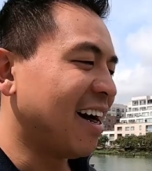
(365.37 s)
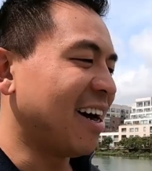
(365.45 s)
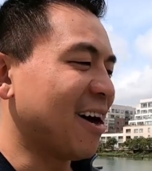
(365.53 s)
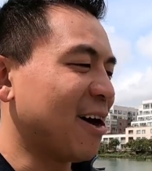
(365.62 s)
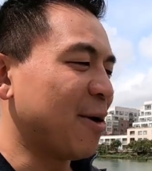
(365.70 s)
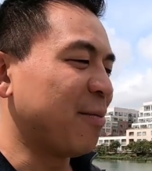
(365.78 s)

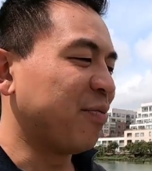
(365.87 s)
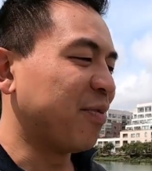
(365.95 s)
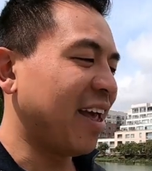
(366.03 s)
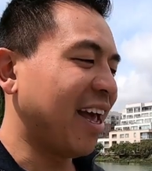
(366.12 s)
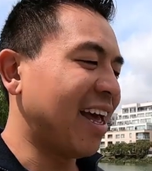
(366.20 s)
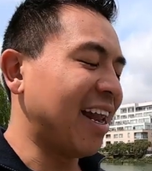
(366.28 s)
Um,
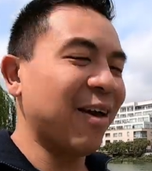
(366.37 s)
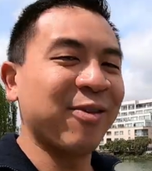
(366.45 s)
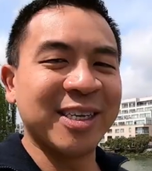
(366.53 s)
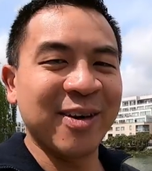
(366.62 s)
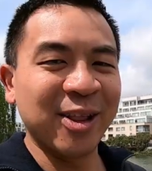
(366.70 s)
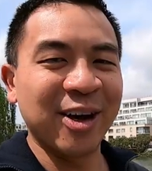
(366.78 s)
and every
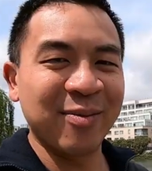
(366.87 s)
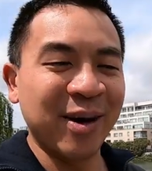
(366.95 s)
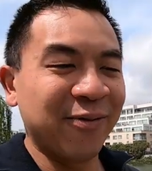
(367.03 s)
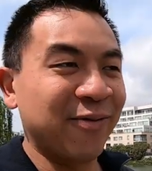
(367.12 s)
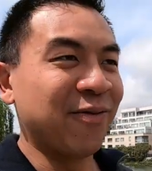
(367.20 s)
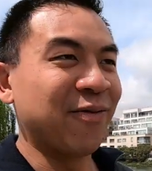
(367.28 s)
time I look at my
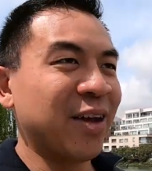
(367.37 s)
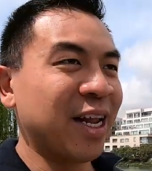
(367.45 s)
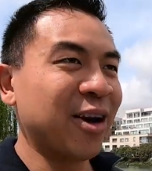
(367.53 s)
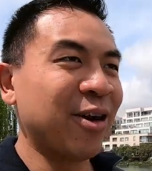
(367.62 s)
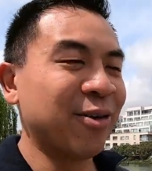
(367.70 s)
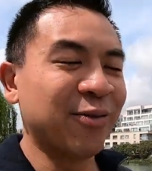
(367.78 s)

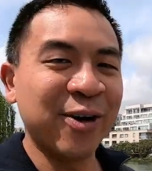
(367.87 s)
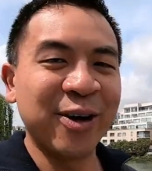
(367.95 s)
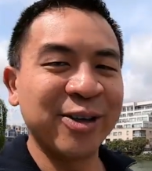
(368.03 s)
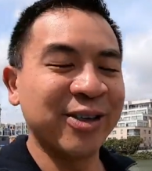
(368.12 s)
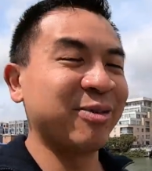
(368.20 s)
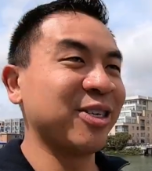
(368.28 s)
video and
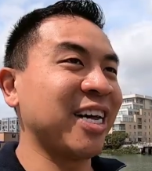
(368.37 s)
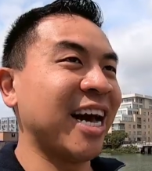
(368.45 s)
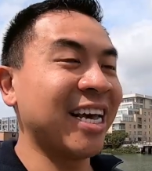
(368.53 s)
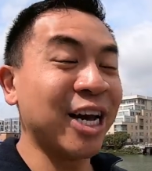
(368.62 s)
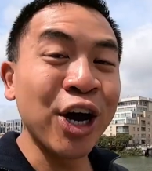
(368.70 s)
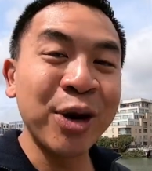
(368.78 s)
photos, I'm just
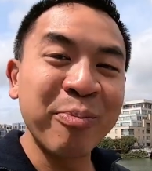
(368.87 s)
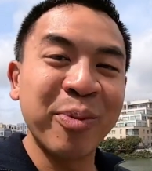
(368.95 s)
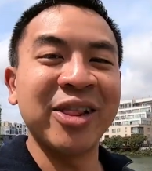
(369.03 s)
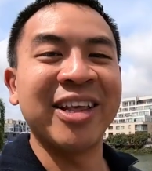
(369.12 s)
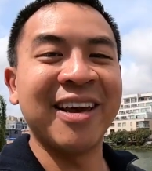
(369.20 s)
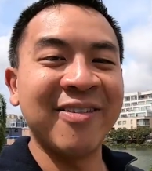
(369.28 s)
like, I couldn't
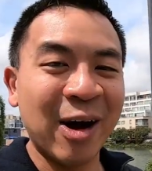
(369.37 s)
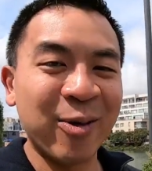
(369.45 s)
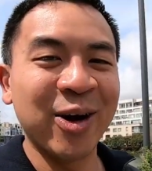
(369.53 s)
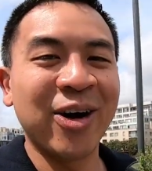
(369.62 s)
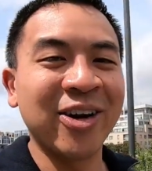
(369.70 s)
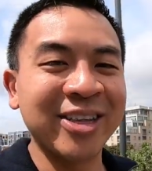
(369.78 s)
believe that
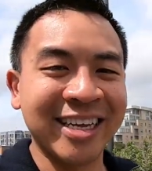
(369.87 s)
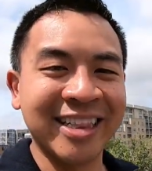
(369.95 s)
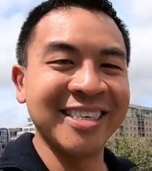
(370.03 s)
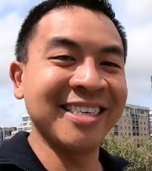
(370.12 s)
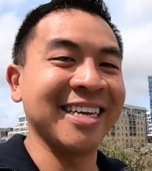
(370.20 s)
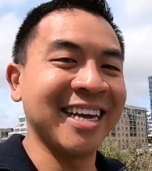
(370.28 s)
we all did
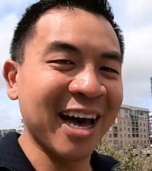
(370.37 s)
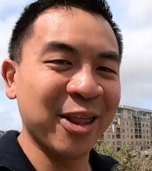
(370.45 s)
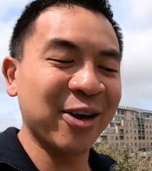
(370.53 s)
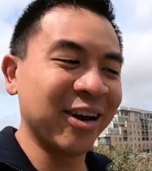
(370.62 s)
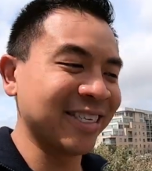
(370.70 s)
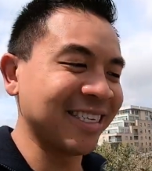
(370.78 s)
this
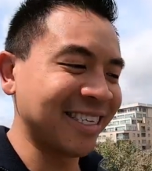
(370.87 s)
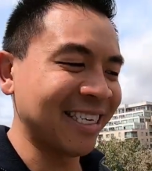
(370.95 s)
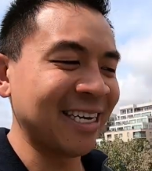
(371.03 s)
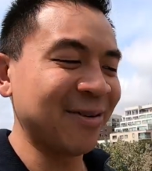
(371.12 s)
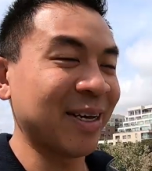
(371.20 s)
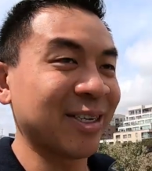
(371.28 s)
together as a
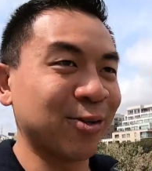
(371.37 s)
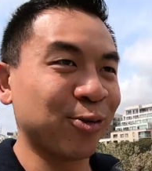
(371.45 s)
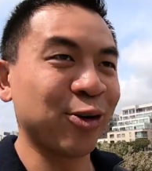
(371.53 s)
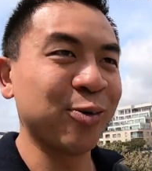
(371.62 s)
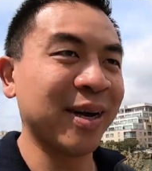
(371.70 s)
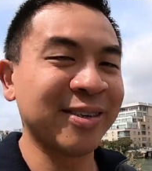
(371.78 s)
team, as a
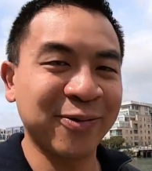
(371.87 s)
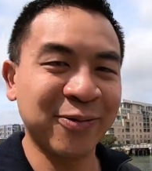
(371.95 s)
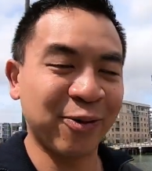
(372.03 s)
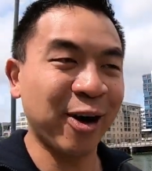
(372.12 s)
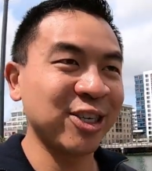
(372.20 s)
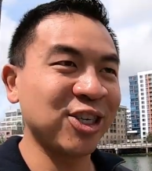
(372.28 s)
group, as a
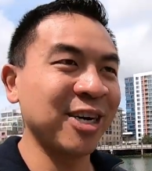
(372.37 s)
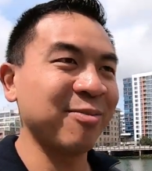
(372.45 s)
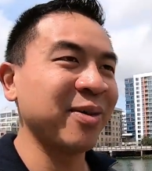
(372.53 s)
friendship.